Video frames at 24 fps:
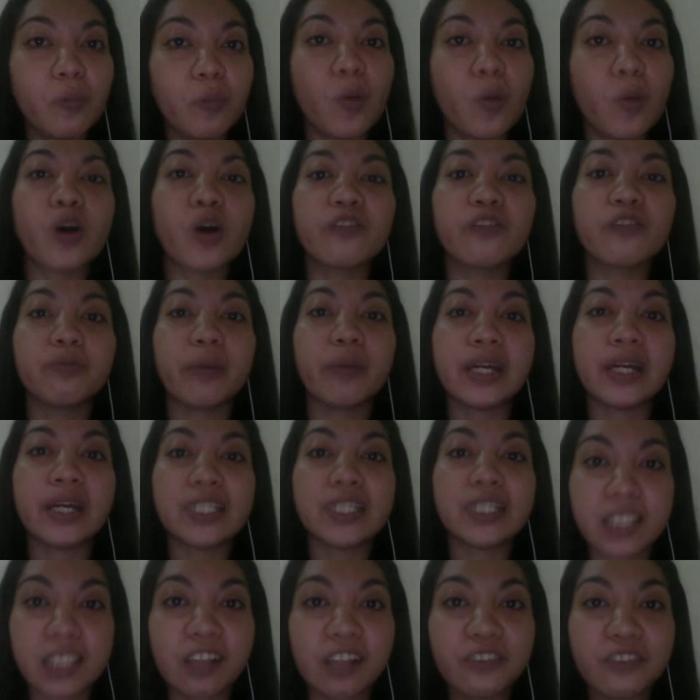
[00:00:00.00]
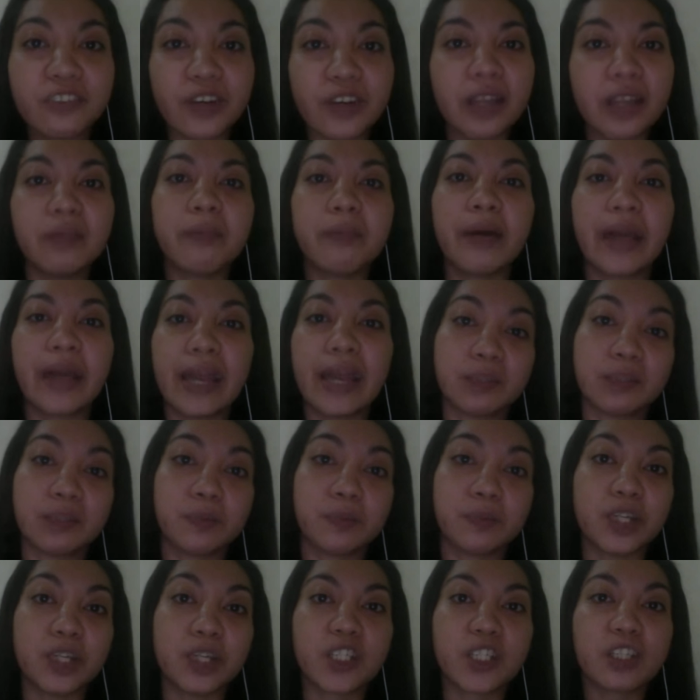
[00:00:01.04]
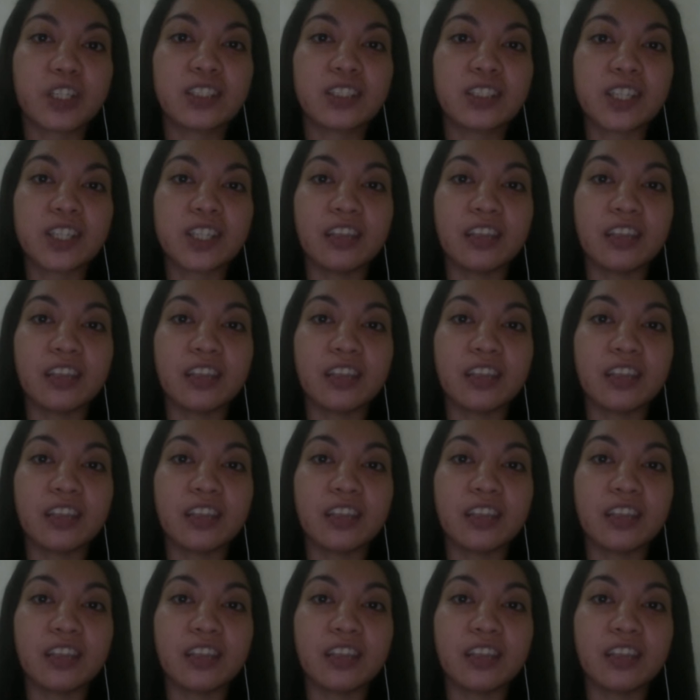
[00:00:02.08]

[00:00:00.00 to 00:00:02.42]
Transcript: more of myself and my aspirations